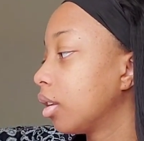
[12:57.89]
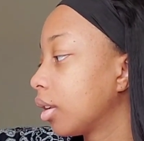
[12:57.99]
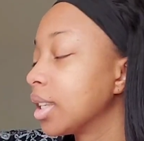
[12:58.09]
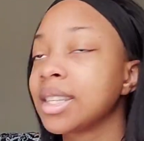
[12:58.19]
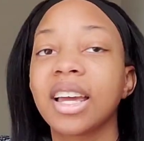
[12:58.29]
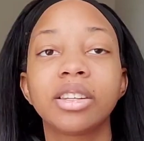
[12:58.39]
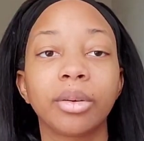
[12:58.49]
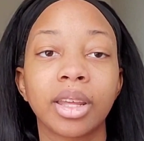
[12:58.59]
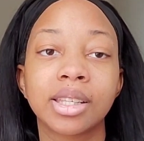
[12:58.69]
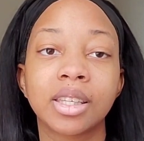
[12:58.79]
Because Saito
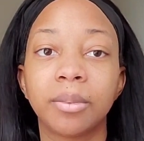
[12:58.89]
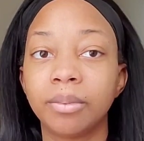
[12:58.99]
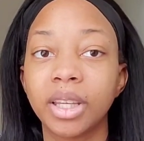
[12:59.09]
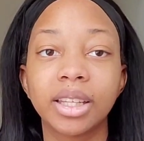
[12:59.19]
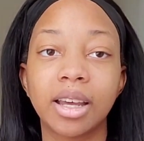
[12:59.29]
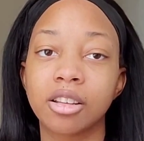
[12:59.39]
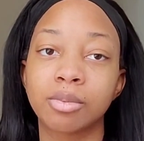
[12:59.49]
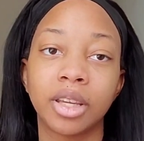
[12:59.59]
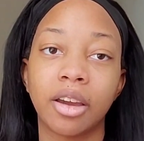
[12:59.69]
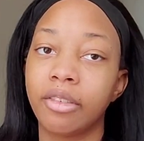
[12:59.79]
gets him. He tells
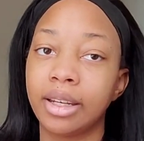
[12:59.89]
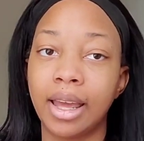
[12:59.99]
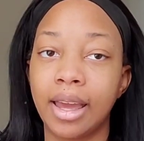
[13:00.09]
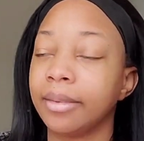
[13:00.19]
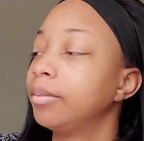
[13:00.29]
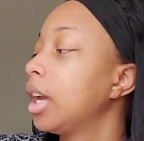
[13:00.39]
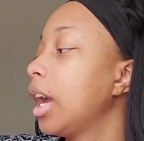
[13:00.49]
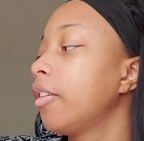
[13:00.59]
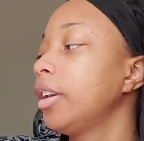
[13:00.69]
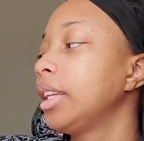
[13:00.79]
me every day.
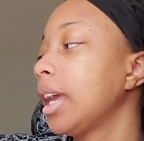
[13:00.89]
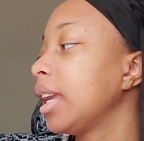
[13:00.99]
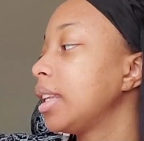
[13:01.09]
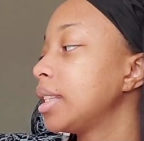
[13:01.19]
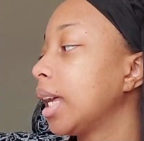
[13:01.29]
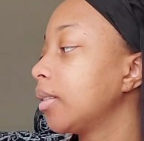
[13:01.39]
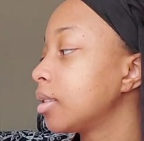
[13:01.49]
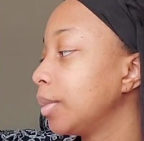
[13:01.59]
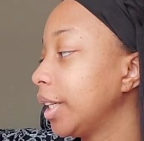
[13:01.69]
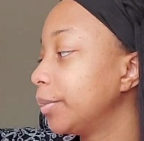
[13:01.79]
Every day he tells
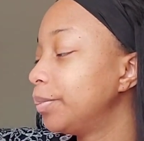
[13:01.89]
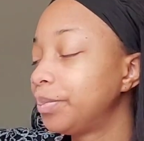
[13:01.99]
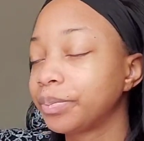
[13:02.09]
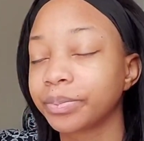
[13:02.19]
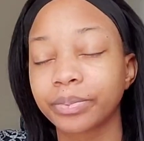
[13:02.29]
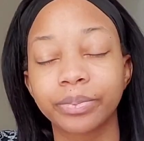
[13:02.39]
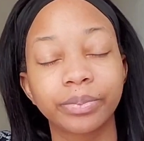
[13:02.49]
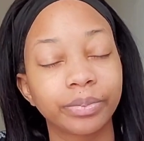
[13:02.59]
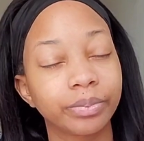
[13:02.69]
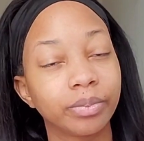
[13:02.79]
me,
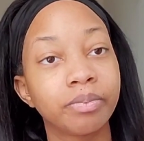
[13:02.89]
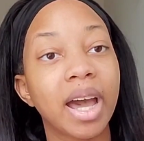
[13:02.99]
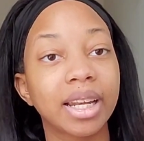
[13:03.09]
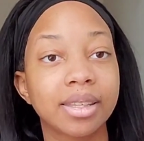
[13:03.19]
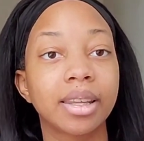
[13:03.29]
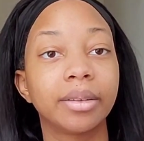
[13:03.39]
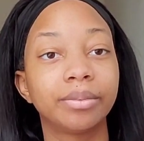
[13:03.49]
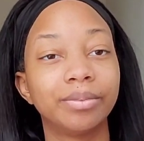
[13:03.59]
Madison,